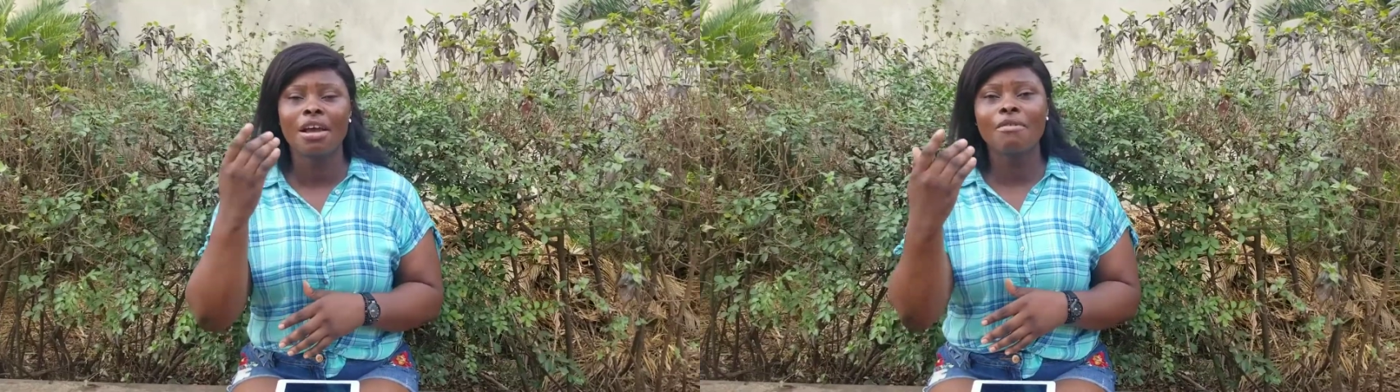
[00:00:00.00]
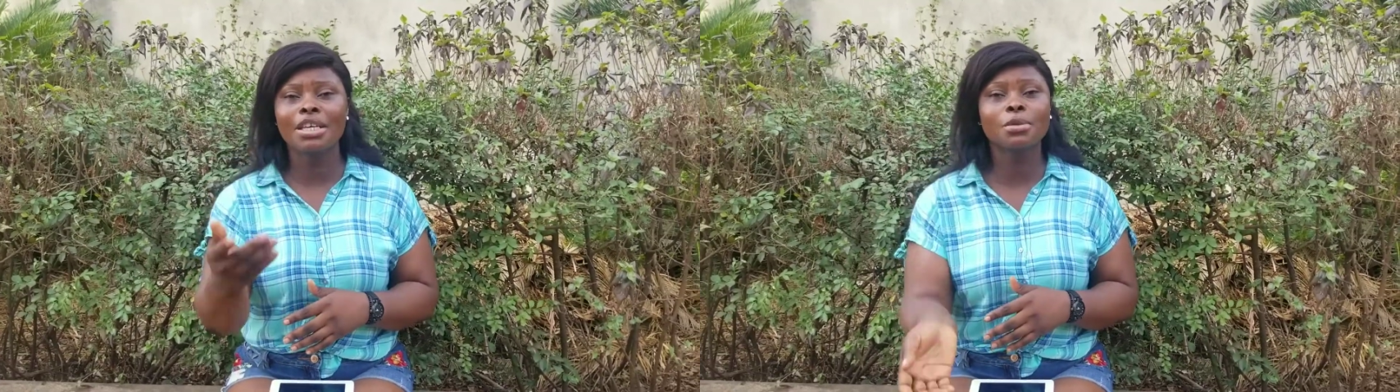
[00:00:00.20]

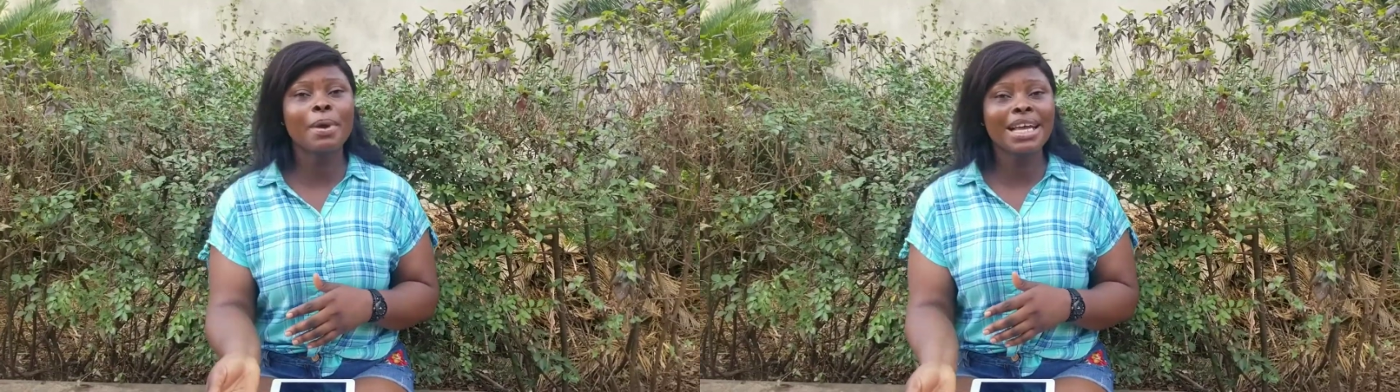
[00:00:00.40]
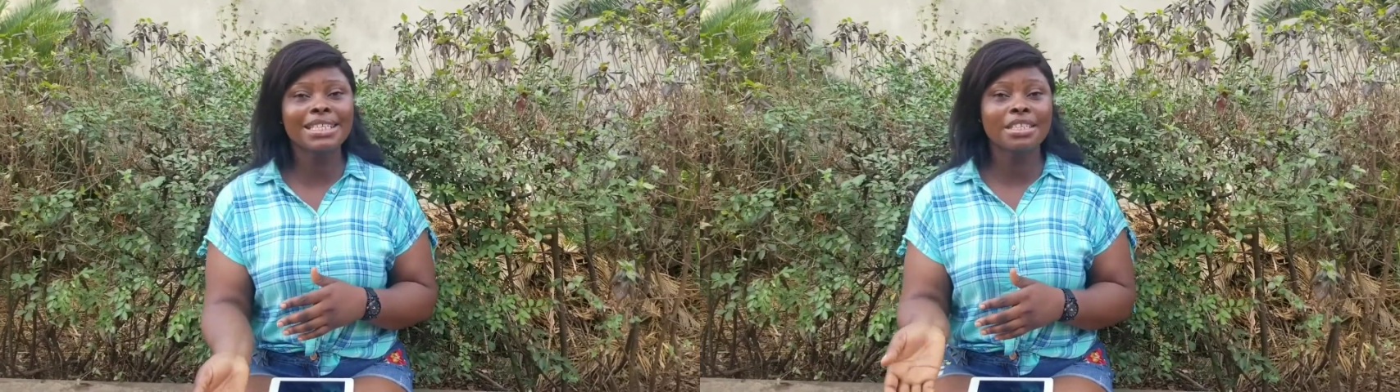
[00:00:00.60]

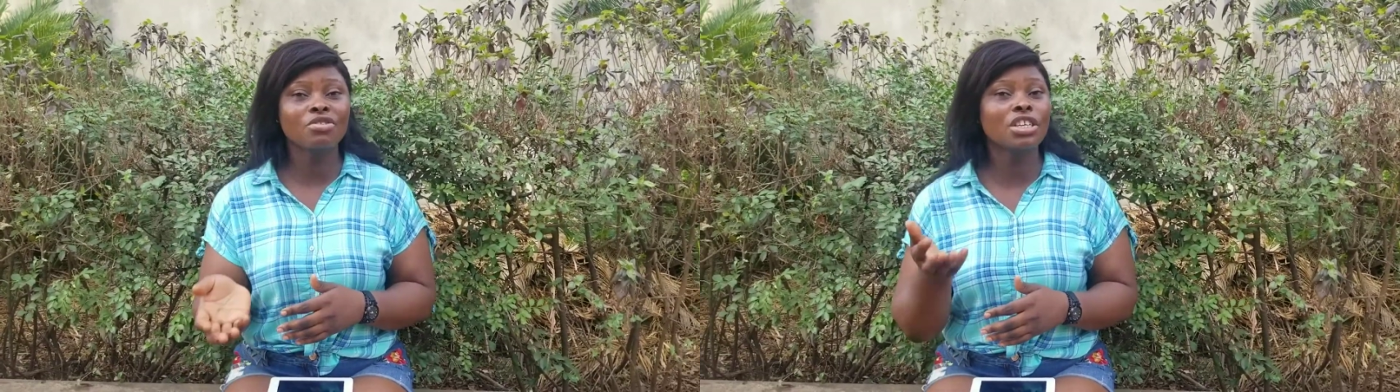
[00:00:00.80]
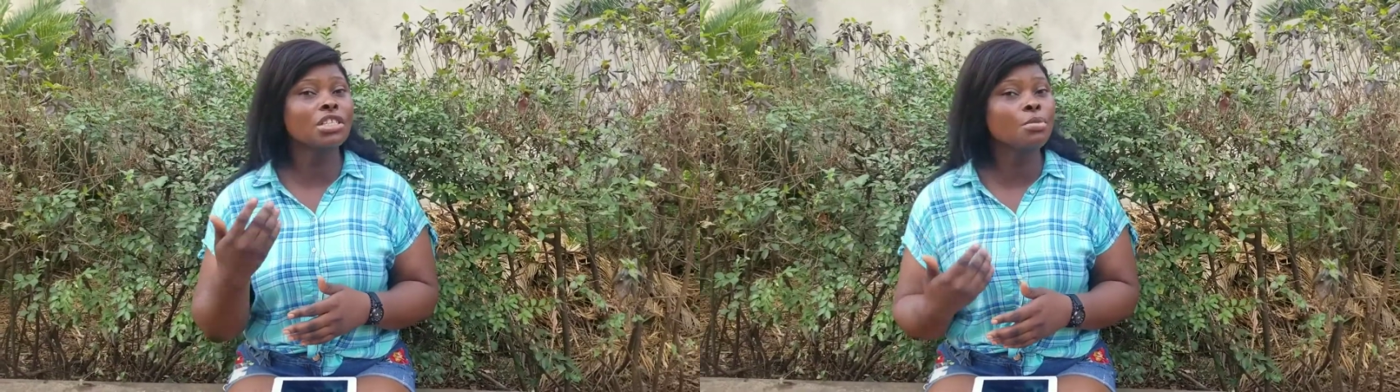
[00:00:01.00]
Respect is
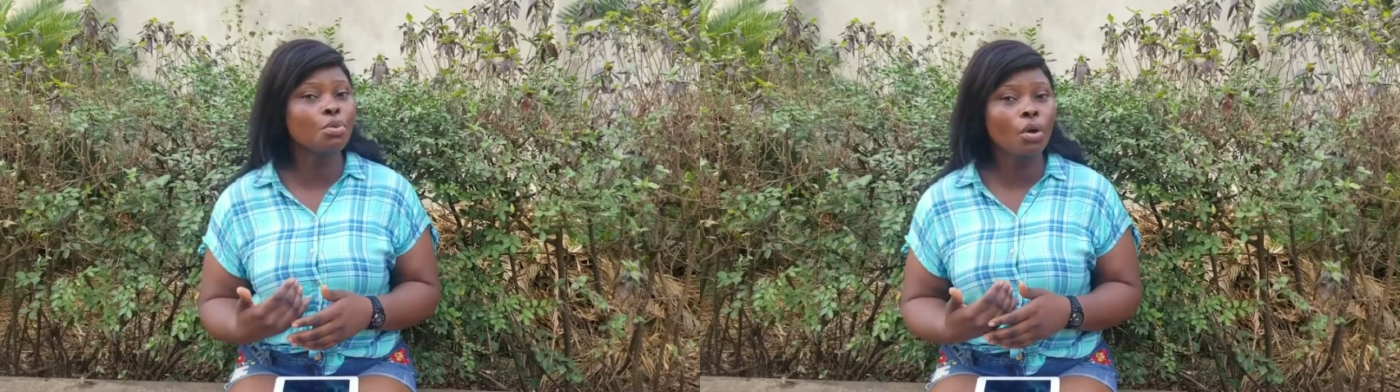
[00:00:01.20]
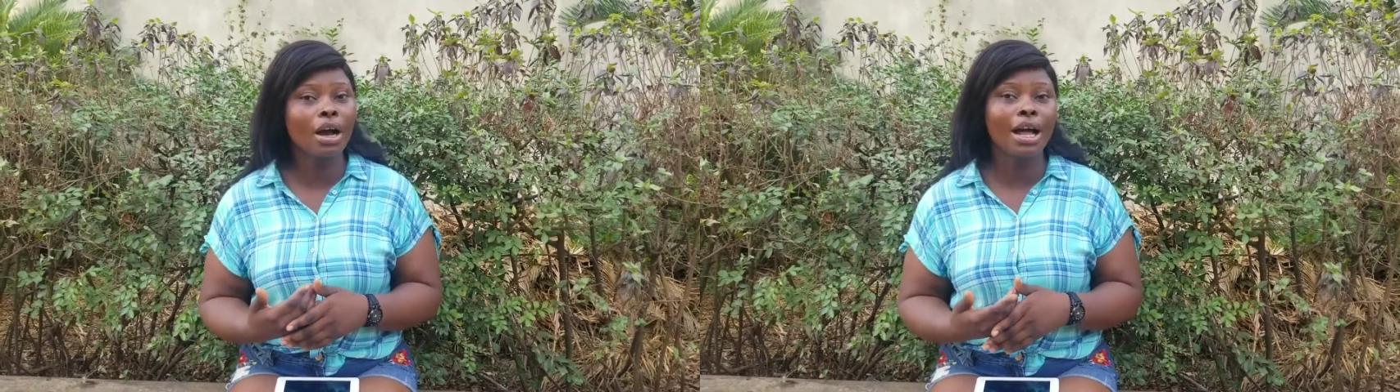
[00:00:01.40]

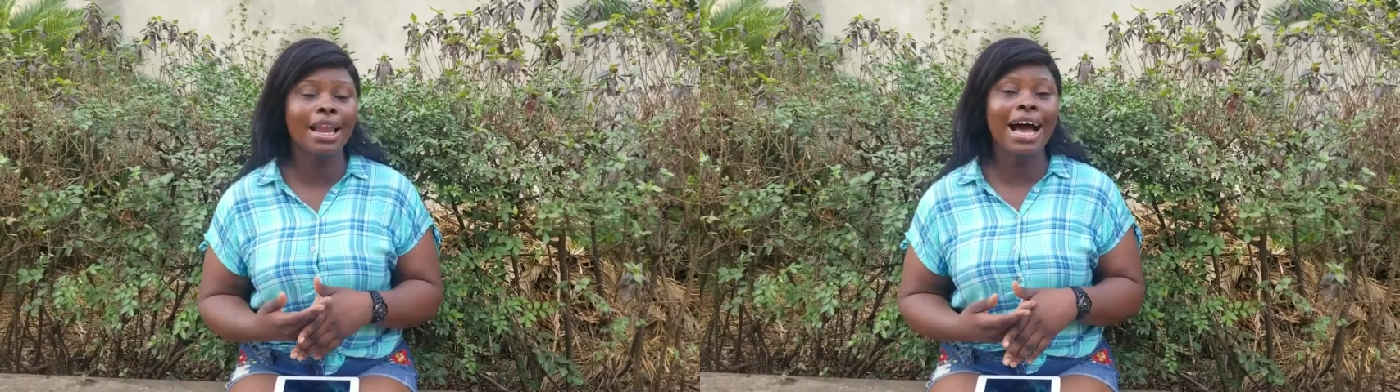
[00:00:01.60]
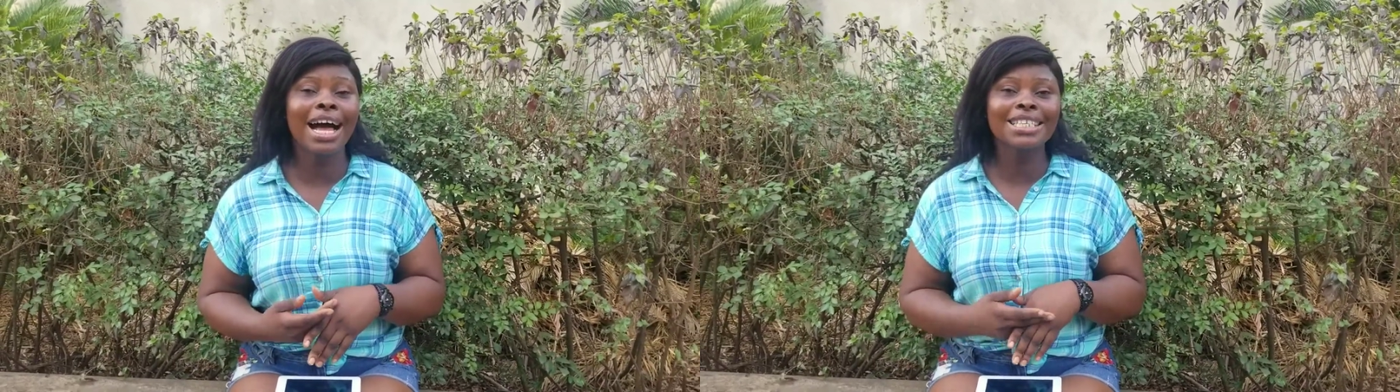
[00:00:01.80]
reciprocal,
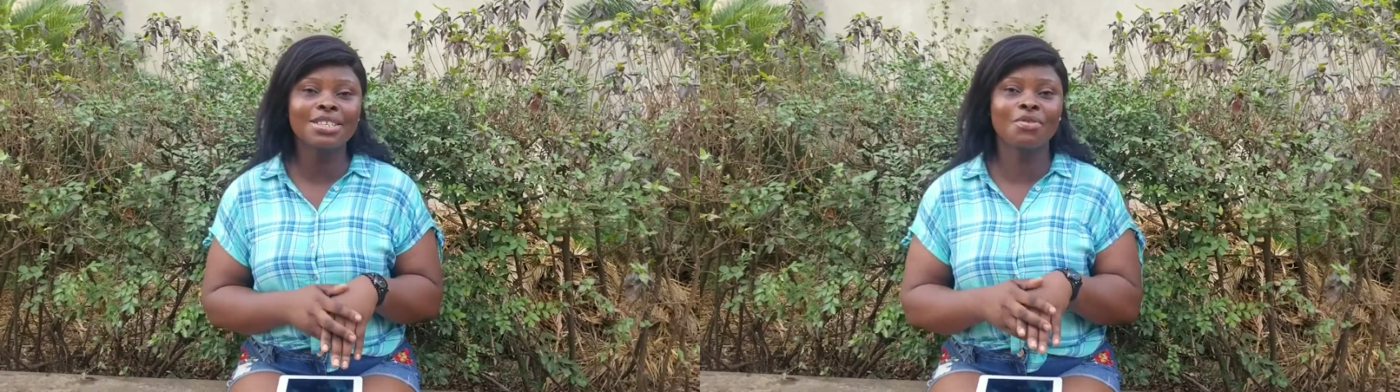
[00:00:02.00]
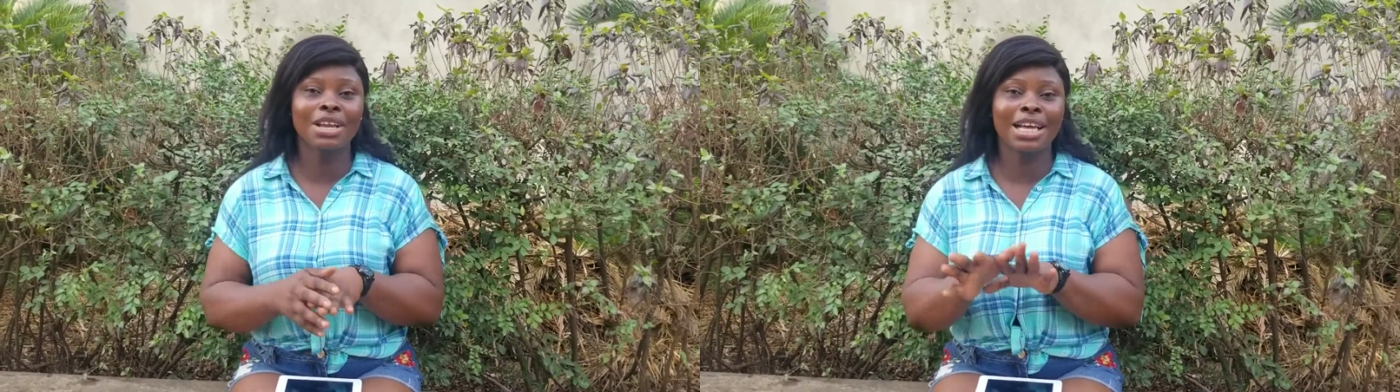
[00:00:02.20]
as
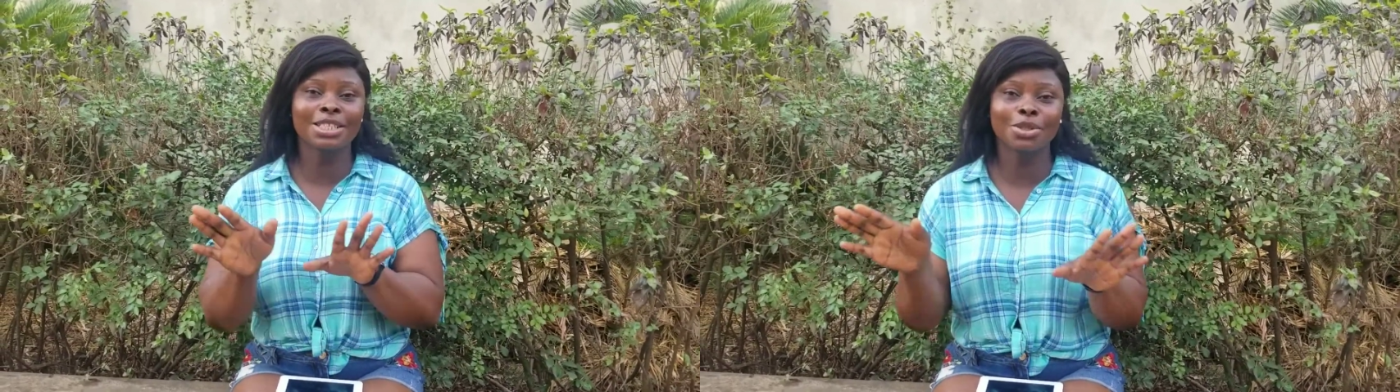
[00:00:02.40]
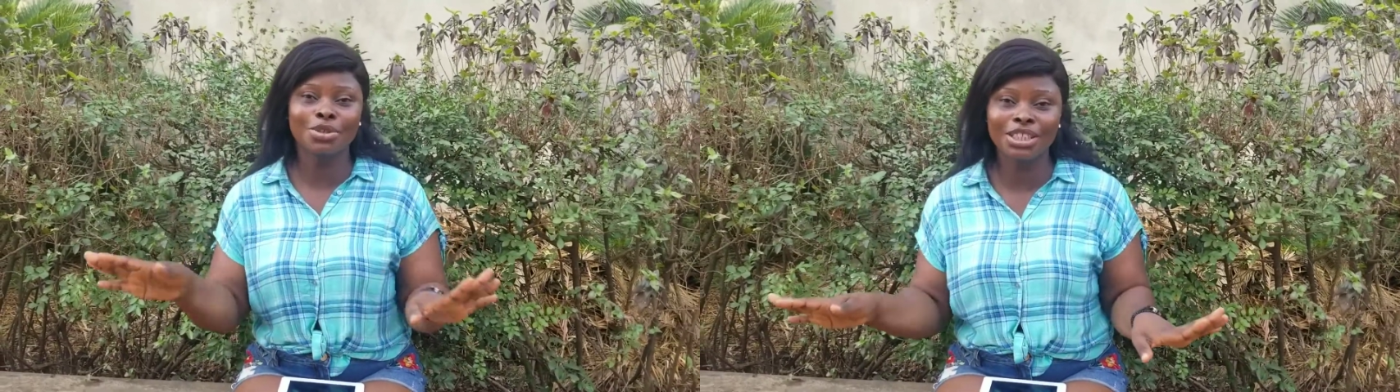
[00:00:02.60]

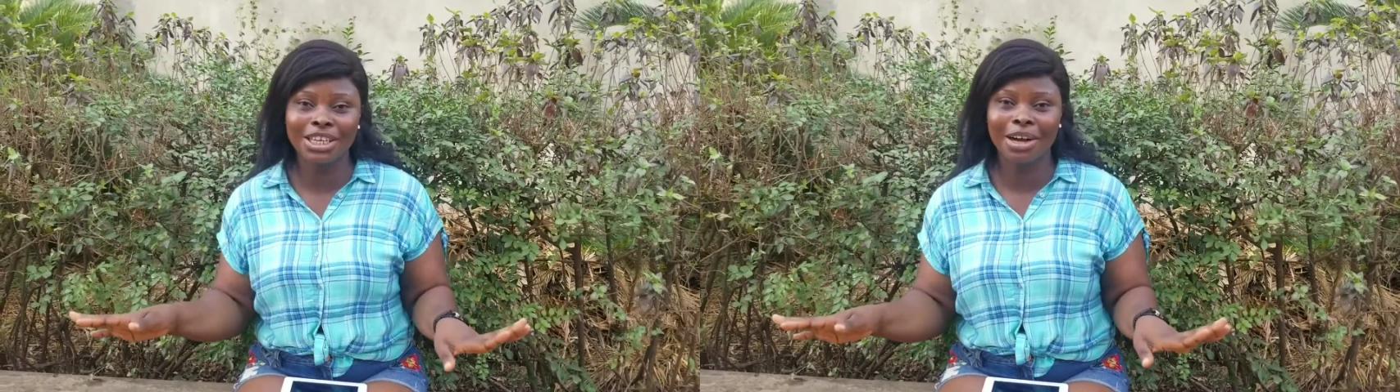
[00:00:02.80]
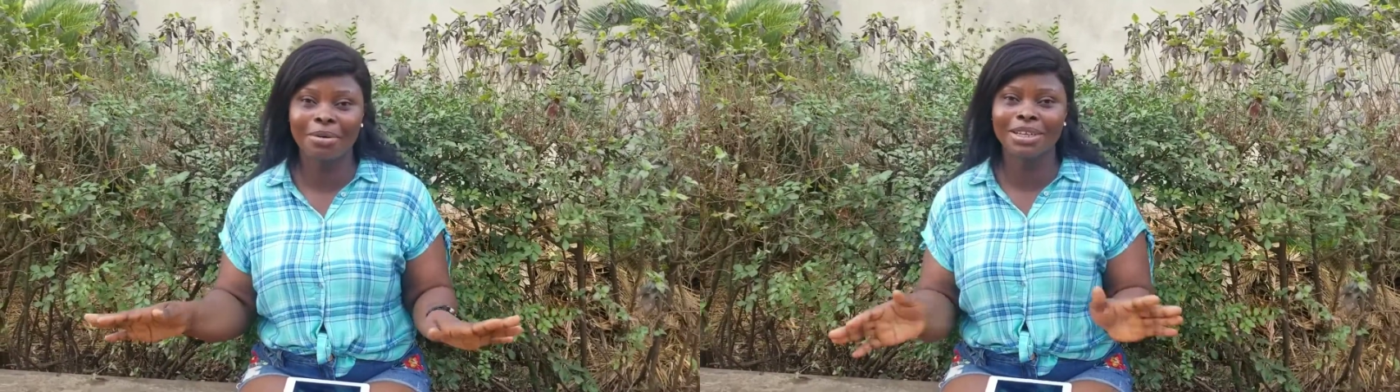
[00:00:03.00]
Felati to
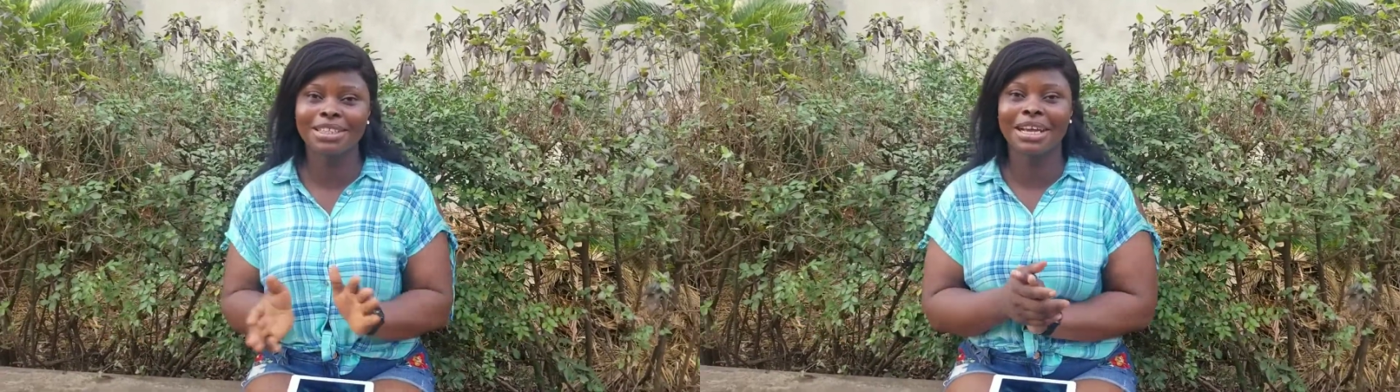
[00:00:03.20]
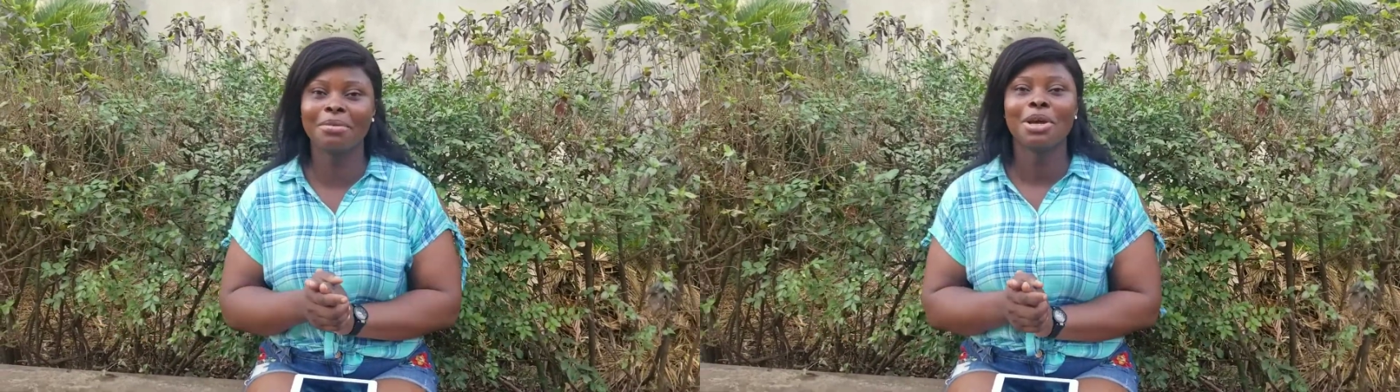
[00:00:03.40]
sing at one
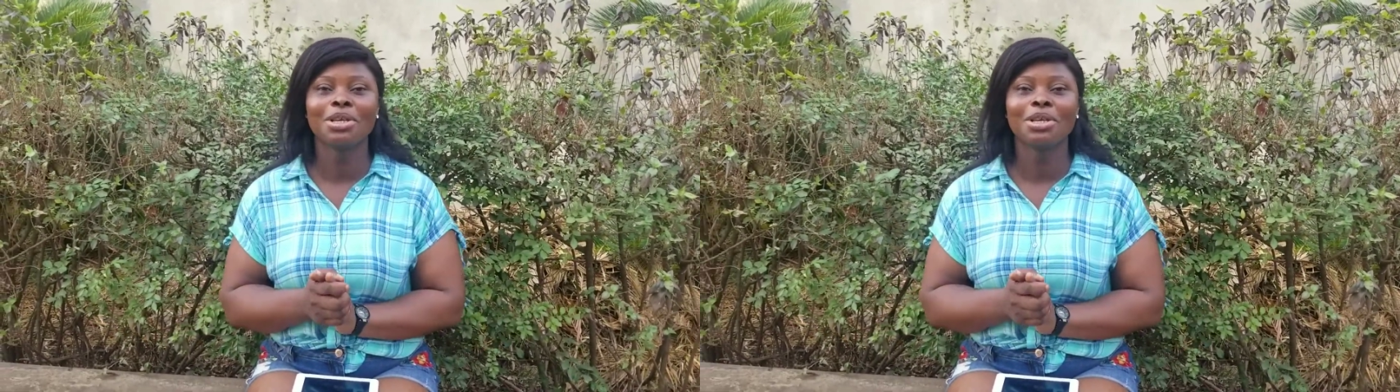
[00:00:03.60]
time.